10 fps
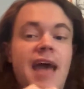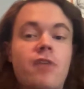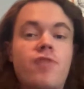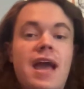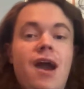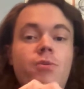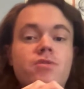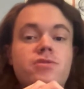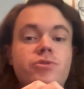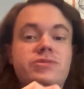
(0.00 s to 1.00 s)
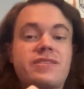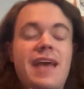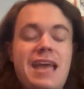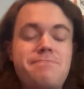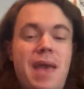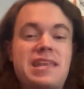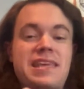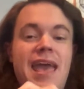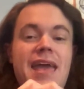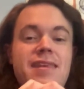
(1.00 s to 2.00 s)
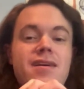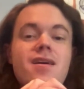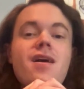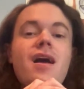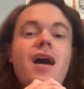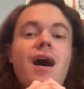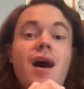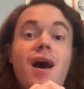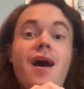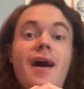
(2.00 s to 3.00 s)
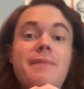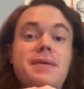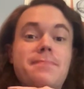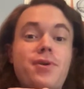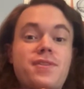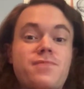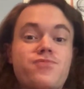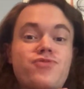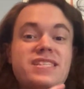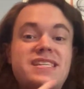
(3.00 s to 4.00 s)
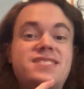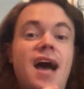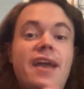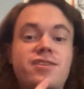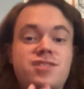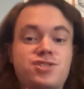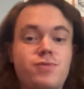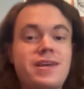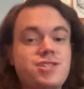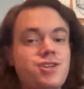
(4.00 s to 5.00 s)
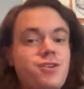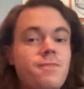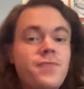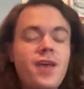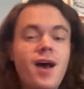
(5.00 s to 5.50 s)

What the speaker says: that round, losing the headband again, and being put in a really dire situation.